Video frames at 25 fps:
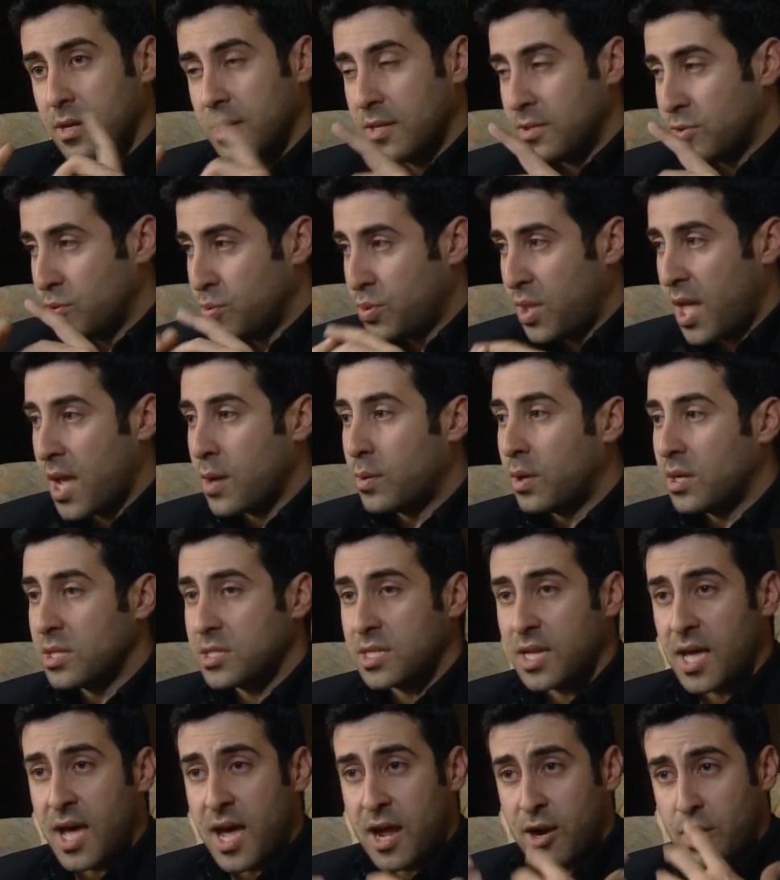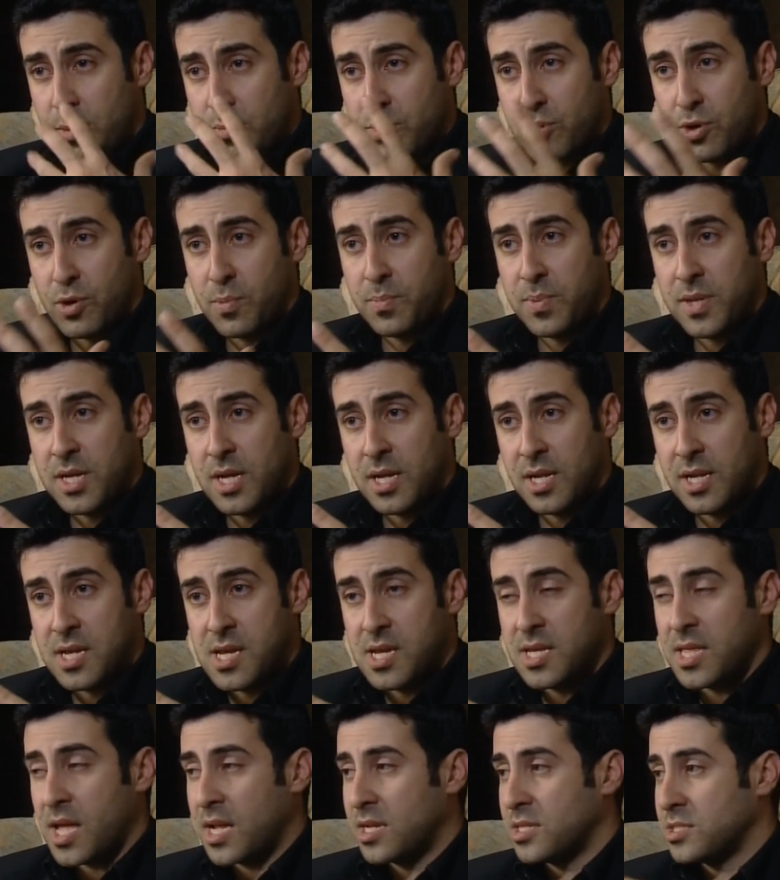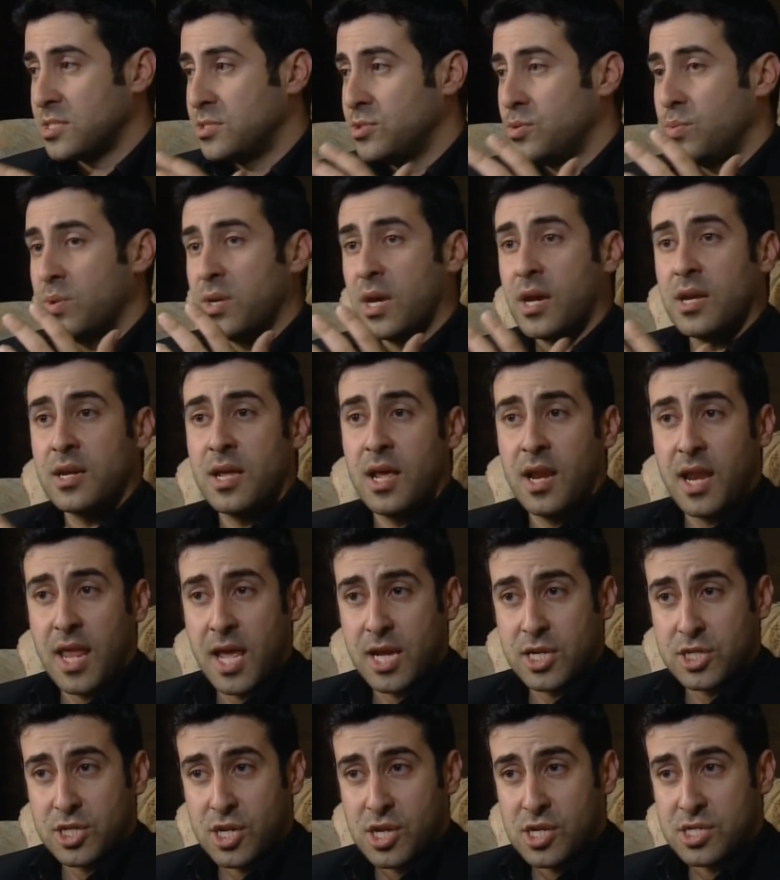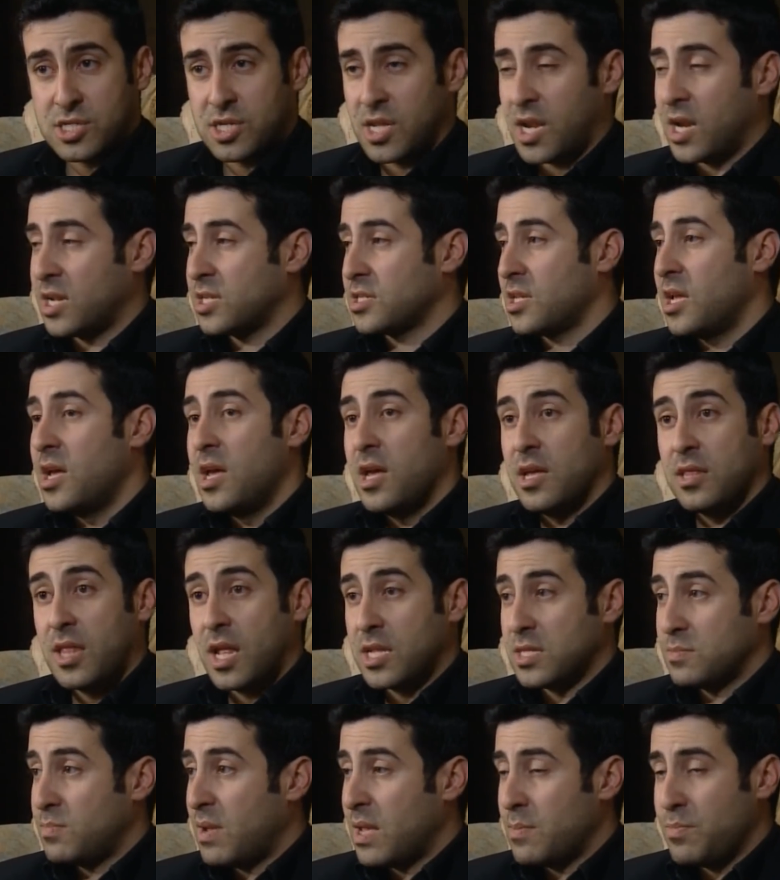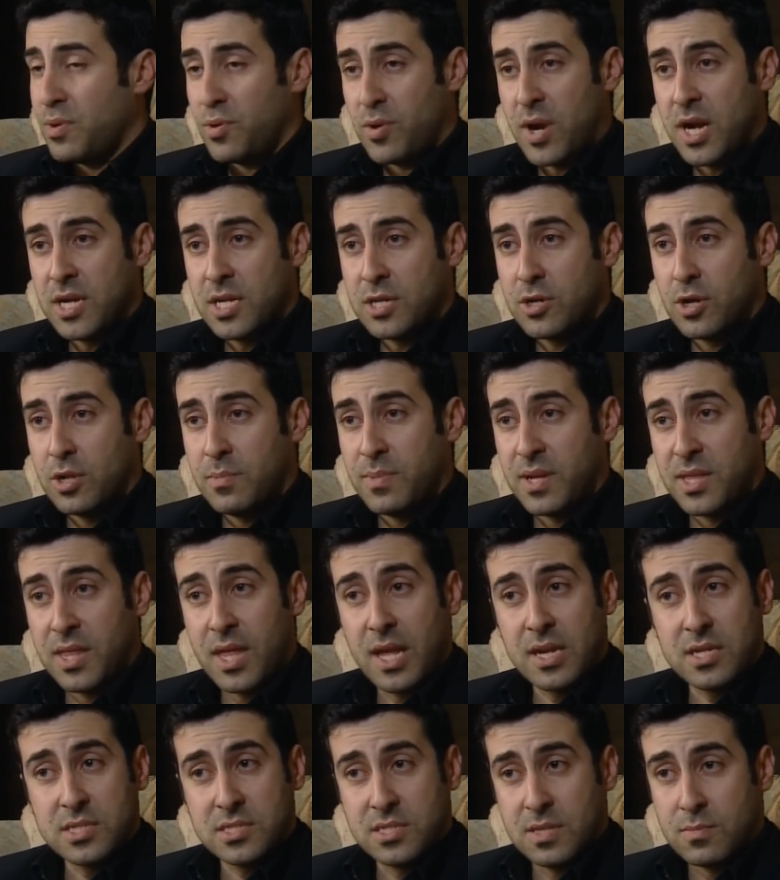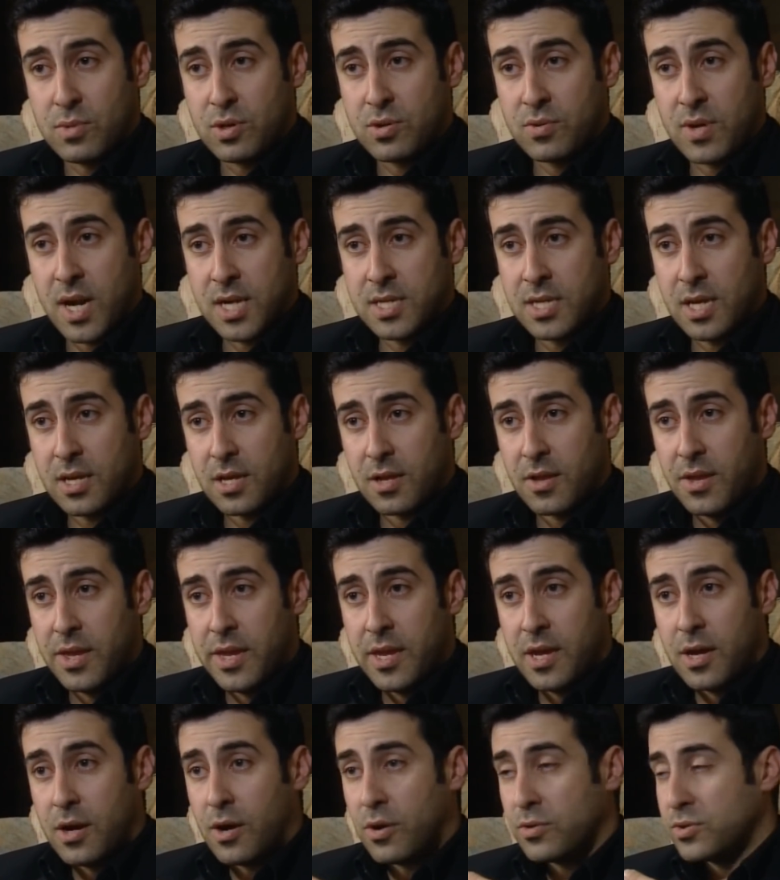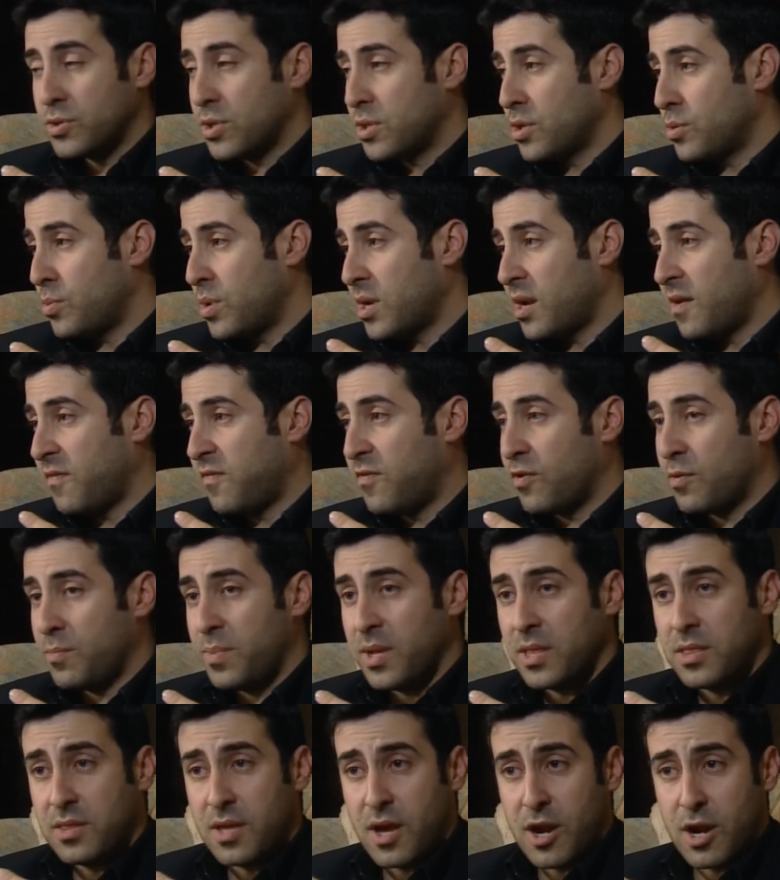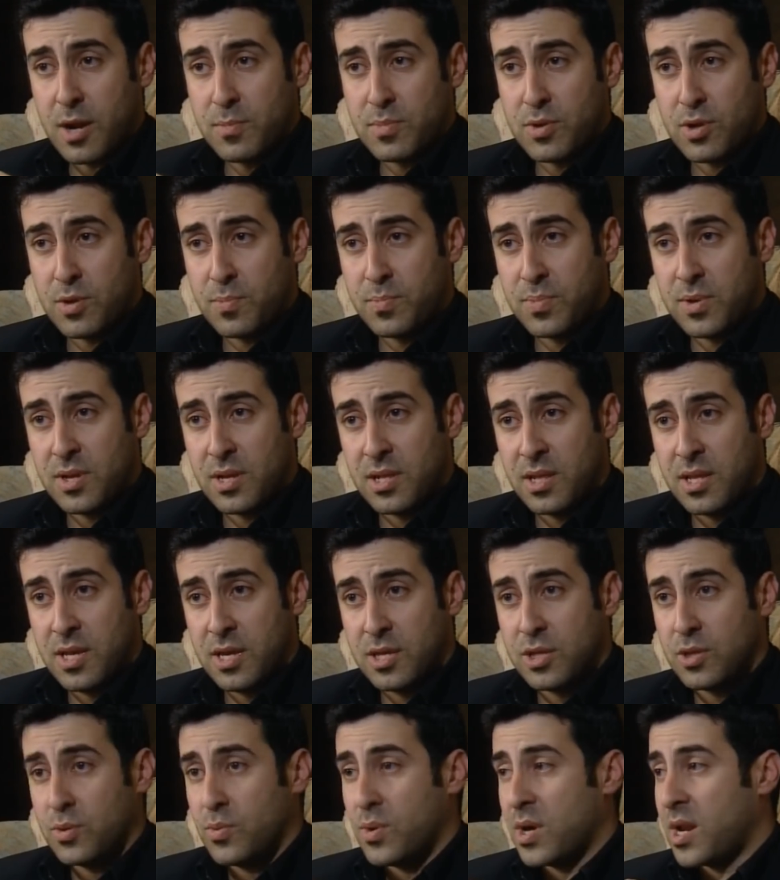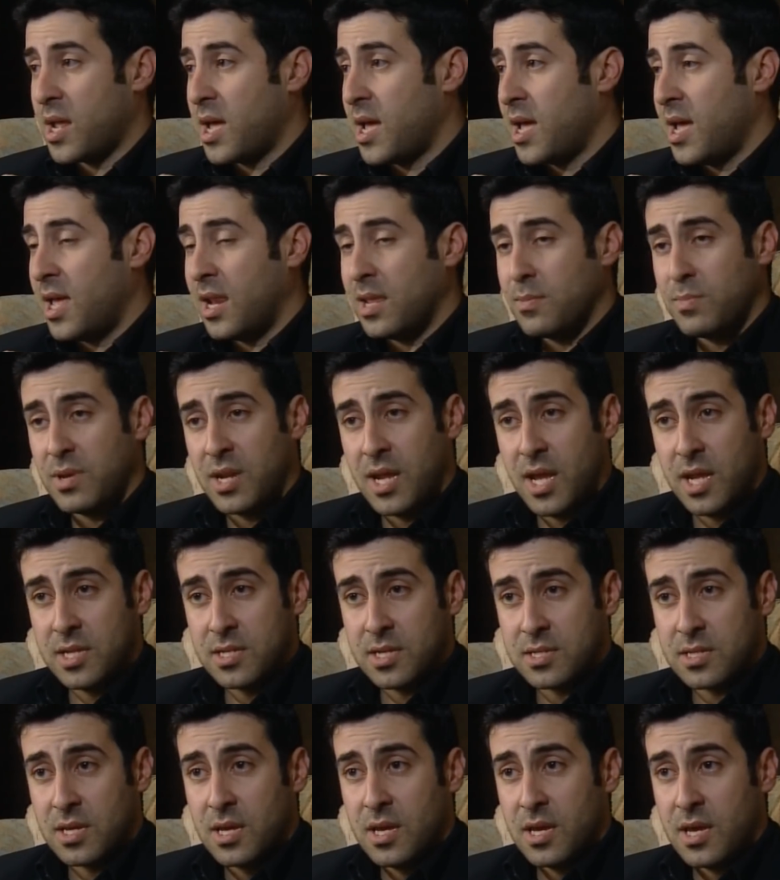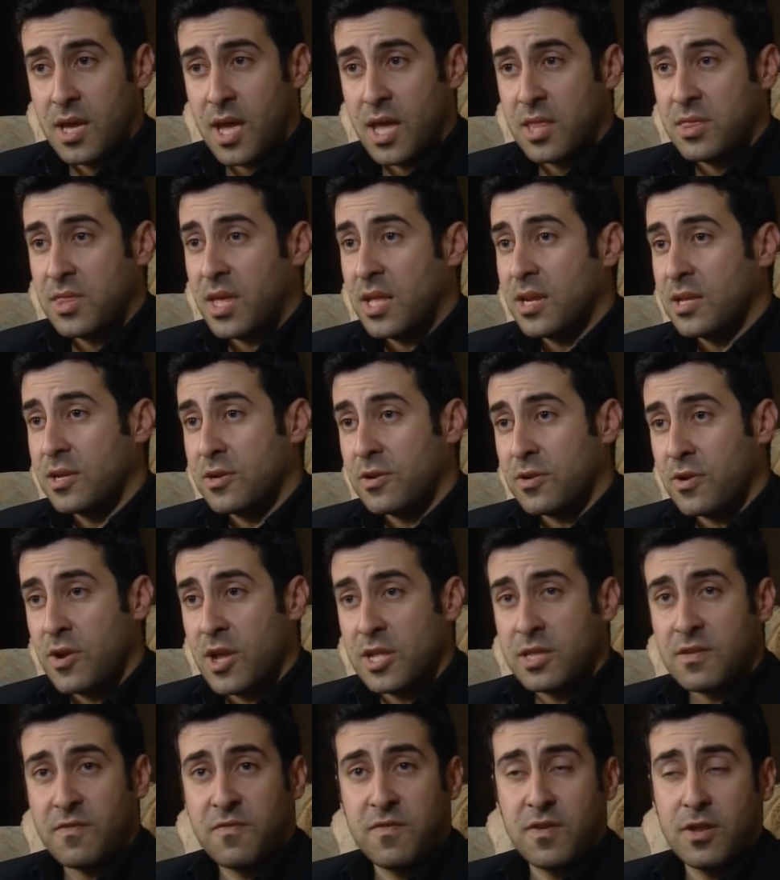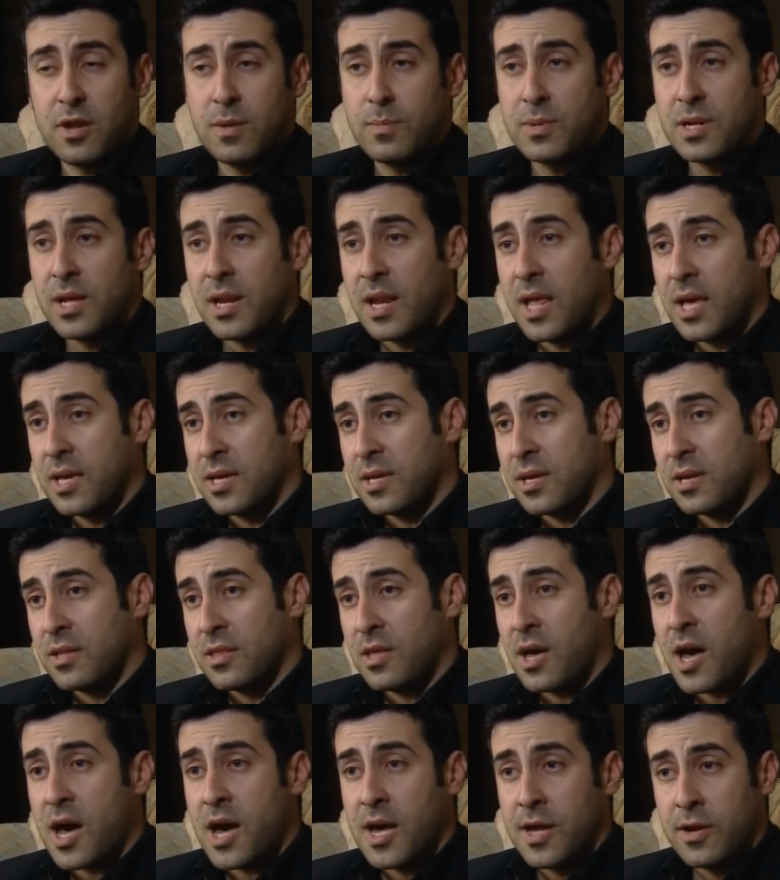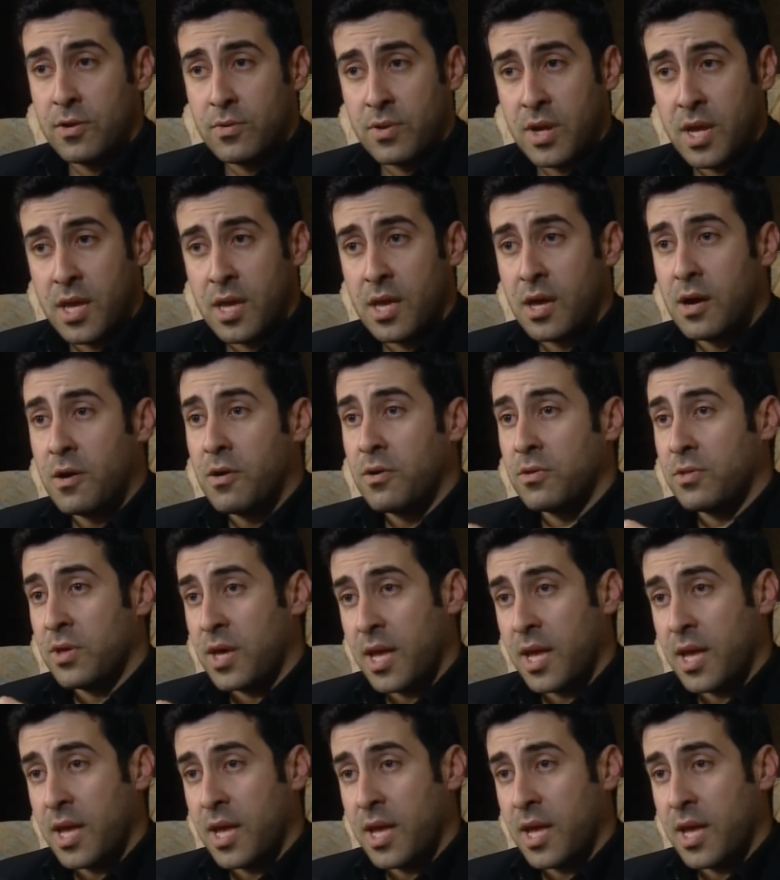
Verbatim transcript: Do they want the Arab European League that is doing on elections, that is that's maybe radical but that is democratic? Or do they want to forbid the Arab European League, they want to eliminate it, and then create a phenomenon like uh, the IRA or the